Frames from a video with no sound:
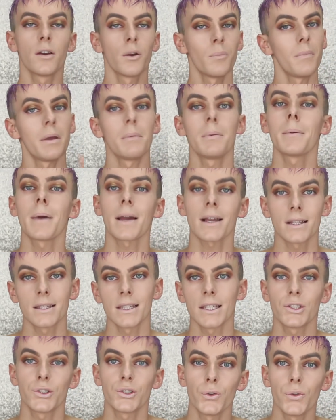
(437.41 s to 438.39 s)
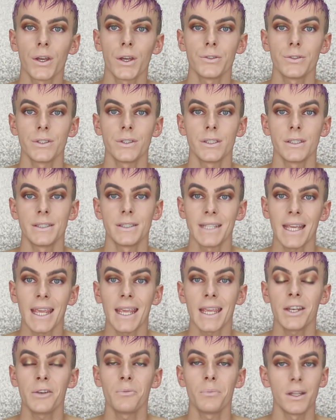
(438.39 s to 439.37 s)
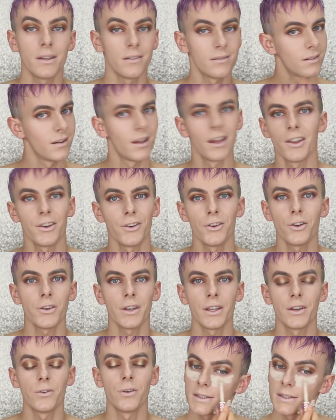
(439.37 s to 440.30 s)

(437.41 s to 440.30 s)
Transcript: Maybe back in like 2010, but not now.